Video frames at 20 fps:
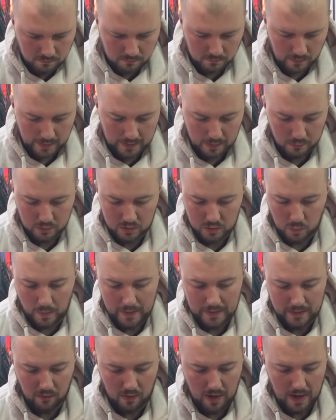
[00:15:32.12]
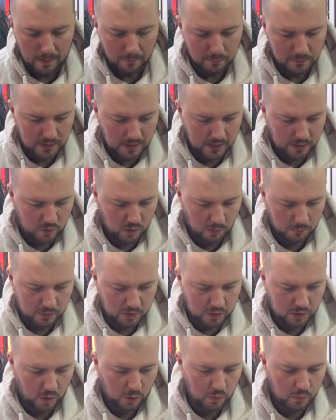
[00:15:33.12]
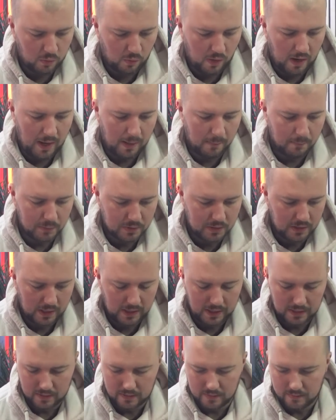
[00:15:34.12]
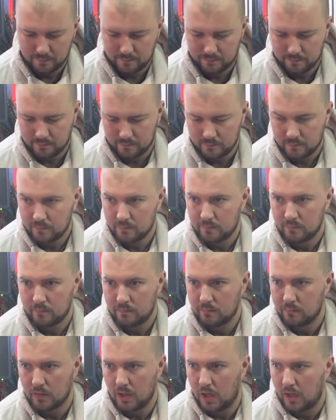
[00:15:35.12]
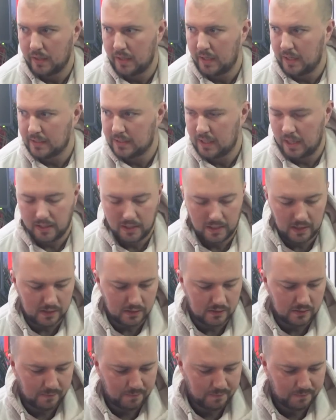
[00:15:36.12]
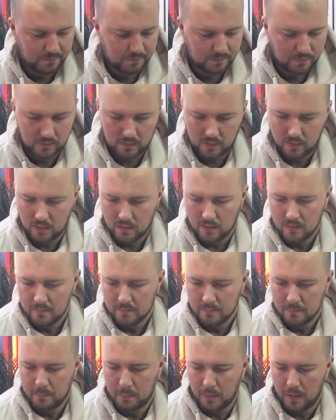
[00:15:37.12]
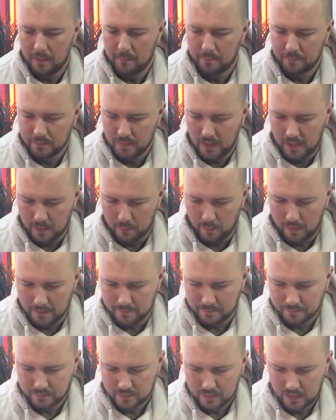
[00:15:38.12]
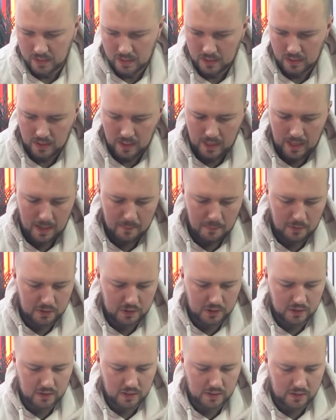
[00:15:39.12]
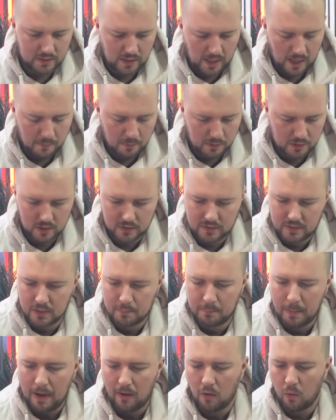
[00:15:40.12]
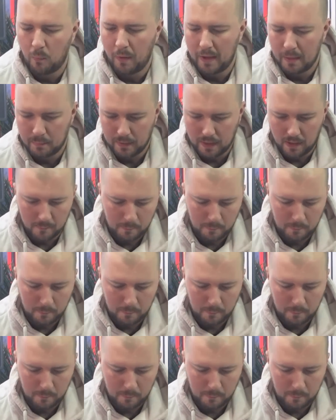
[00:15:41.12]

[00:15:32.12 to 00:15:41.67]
and it was 20 grams. It had dropped 2 grams in like nearly 10 years. But anyway, how much does this barrel weigh without a